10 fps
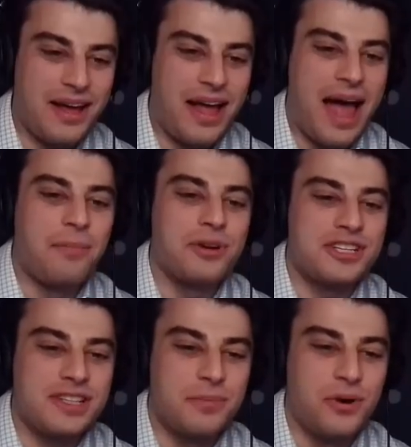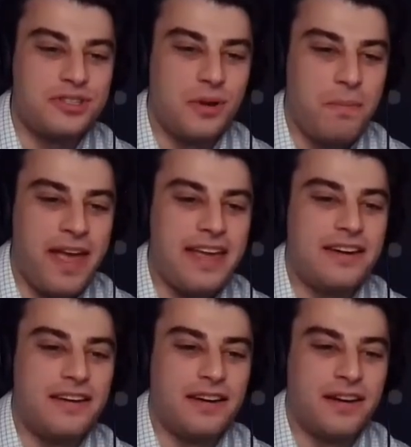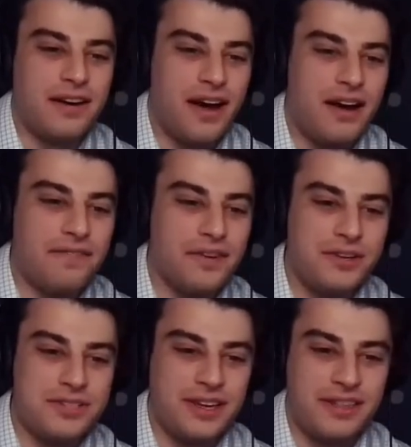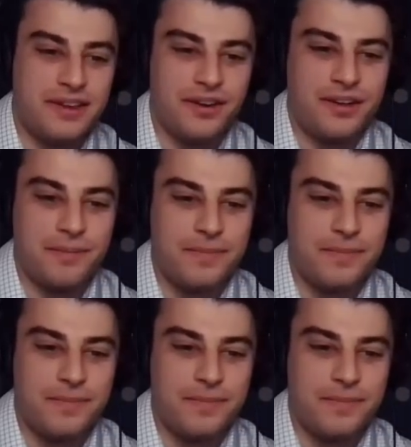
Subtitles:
How much is the most you paid for using Ethereum?